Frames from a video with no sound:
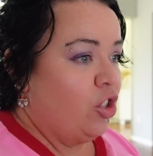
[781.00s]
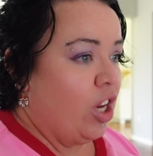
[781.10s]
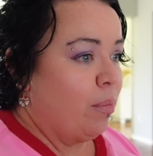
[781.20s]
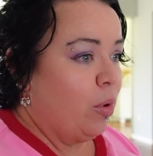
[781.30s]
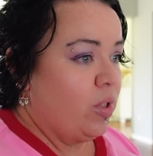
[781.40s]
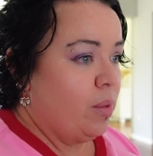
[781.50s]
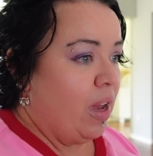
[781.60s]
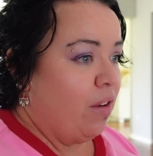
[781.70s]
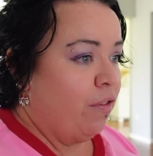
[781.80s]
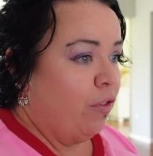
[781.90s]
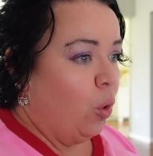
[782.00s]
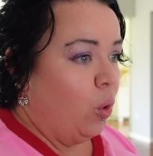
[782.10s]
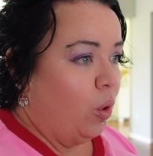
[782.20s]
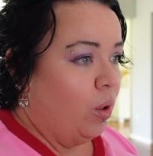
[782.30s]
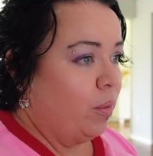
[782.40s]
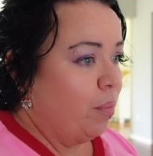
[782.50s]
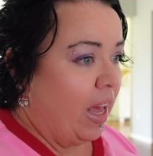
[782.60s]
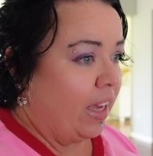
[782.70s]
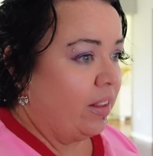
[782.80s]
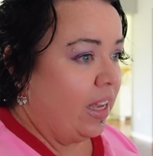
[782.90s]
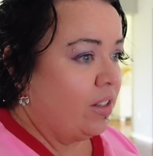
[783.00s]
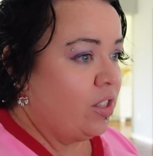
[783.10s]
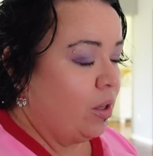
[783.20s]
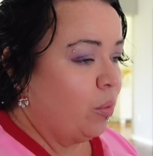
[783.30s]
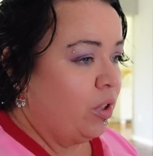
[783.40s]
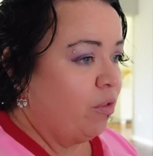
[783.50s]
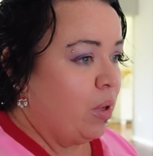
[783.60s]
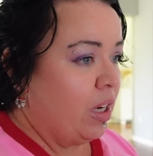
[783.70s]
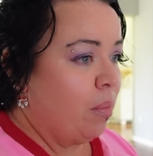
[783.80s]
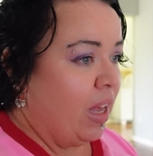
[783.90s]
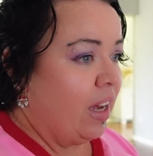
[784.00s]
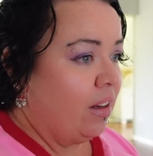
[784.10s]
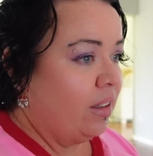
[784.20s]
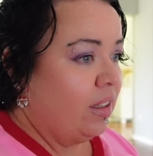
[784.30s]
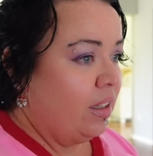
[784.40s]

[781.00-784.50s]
Jamie was about 4 back then, so it would have been about,